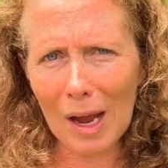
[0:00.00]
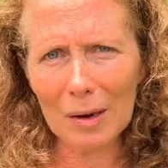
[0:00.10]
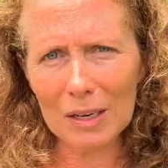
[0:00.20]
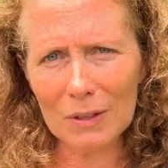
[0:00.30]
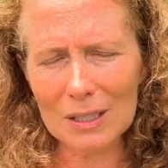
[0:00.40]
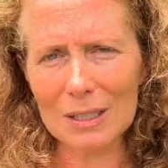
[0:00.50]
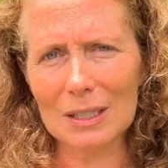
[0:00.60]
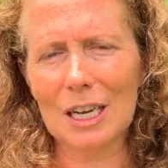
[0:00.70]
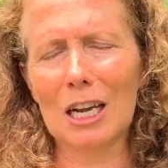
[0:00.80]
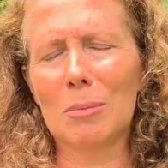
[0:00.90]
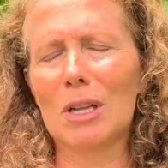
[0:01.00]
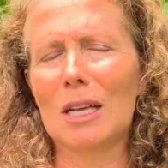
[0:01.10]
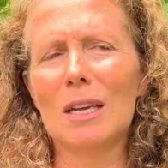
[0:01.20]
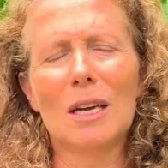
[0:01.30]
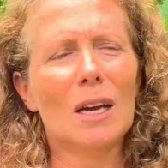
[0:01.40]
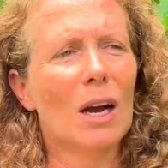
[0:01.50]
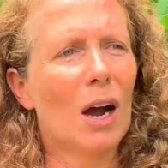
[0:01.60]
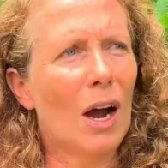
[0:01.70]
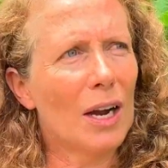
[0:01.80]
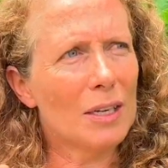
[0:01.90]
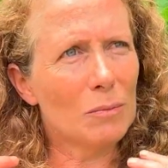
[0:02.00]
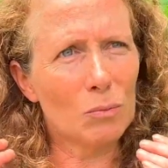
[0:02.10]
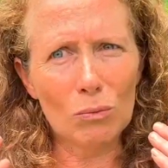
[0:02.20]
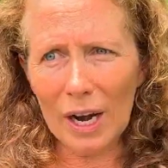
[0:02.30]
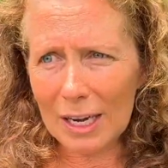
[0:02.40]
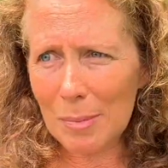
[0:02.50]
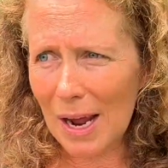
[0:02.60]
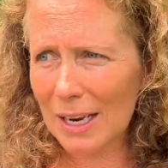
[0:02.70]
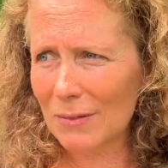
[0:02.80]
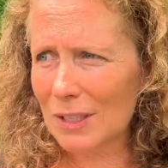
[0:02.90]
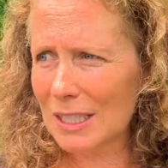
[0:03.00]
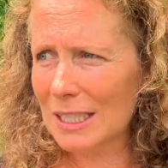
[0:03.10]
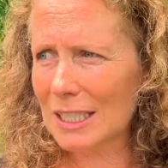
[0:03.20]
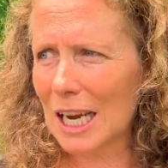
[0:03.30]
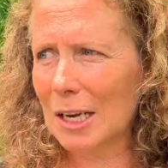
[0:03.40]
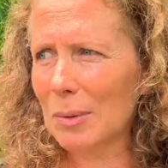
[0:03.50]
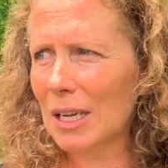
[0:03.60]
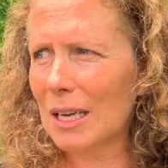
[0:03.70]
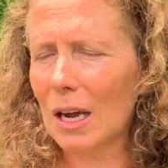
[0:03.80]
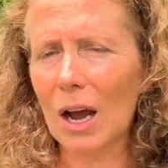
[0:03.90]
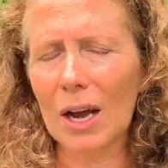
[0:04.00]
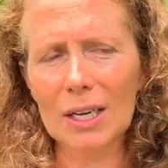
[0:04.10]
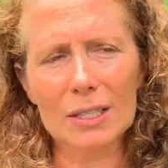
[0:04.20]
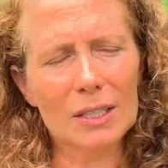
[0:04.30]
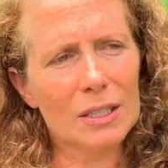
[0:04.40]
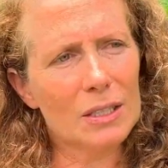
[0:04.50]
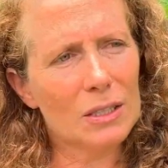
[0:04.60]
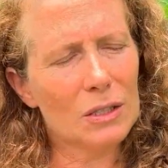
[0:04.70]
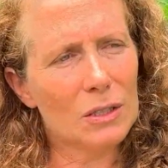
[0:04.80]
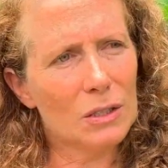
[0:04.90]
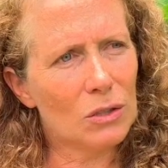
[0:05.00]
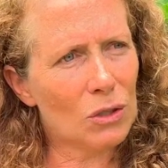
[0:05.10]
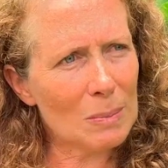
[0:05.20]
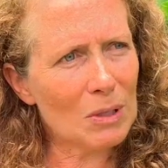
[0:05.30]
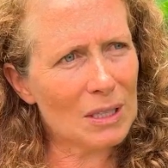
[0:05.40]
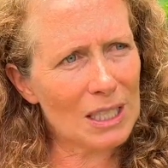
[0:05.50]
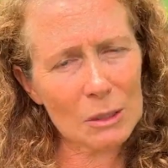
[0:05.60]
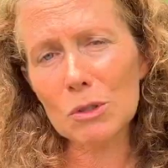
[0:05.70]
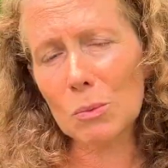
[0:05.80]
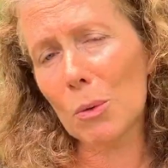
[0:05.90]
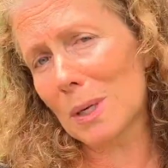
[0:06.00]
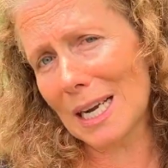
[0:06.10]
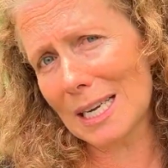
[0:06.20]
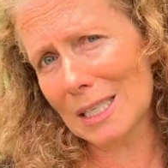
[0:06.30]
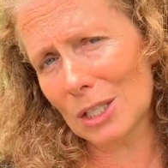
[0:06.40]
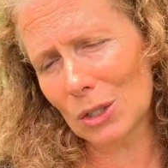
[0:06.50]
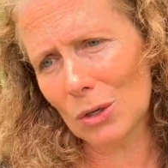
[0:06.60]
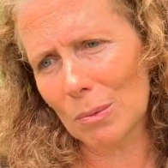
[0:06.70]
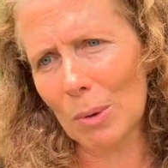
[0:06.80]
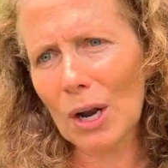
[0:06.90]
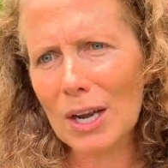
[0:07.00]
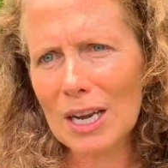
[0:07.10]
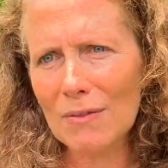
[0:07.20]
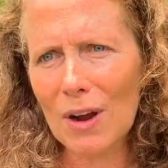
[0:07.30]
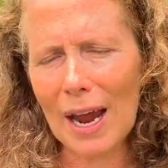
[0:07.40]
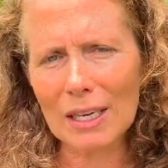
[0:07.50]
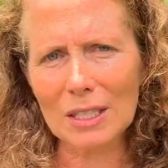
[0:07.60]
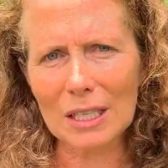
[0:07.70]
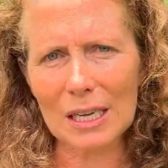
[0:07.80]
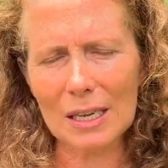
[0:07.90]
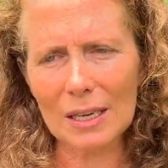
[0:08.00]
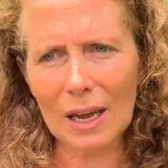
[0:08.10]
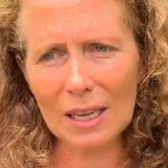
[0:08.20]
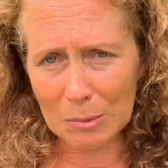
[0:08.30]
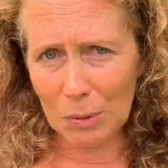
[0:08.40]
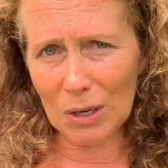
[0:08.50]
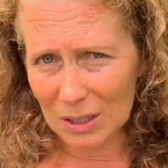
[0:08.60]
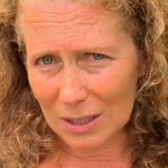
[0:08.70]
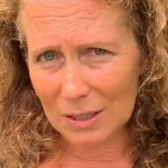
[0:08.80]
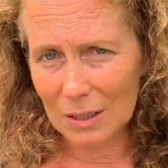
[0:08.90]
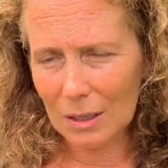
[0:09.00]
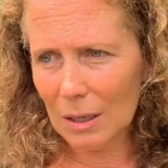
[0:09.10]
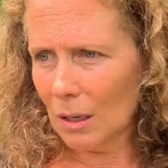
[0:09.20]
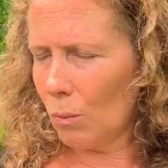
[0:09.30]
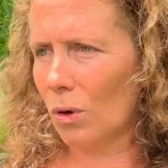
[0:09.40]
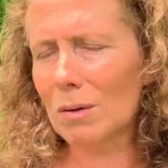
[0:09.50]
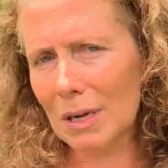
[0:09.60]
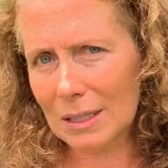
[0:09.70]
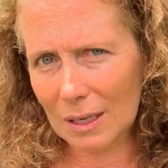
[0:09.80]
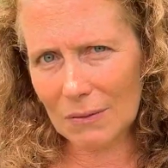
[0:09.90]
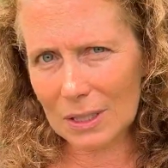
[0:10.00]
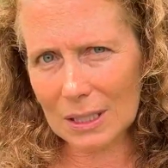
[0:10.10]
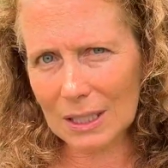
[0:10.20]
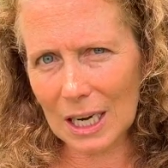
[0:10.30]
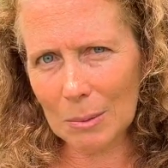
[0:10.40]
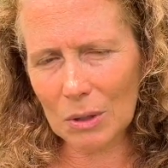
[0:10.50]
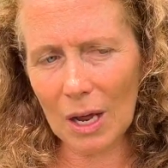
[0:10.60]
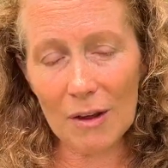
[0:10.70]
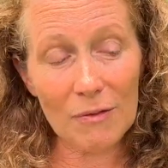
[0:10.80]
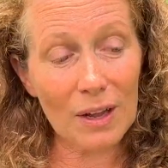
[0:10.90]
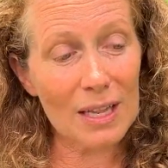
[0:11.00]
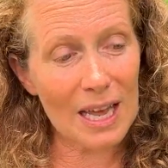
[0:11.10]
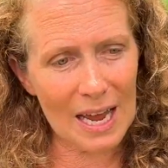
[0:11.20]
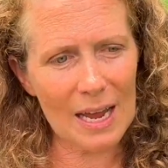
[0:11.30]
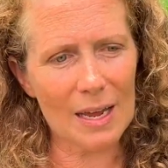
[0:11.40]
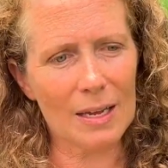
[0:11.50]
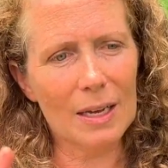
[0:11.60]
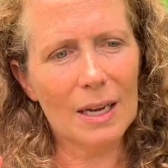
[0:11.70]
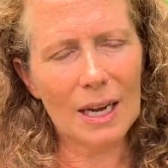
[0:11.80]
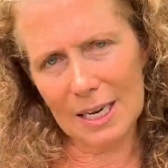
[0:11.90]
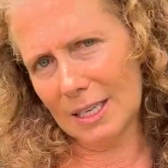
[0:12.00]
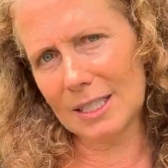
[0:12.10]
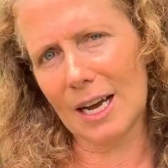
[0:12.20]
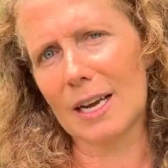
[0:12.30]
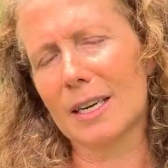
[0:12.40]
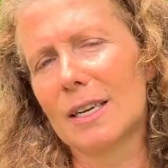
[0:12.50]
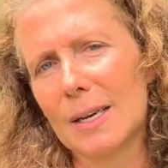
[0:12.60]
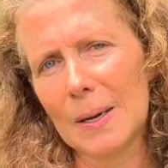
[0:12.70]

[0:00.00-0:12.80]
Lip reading: about living sustainably, I'd read about living sustainably, I'd dreamt that this was what we needed to do, but I'd never actually experienced what it meant to live a sustainable life. And there in Ladakh,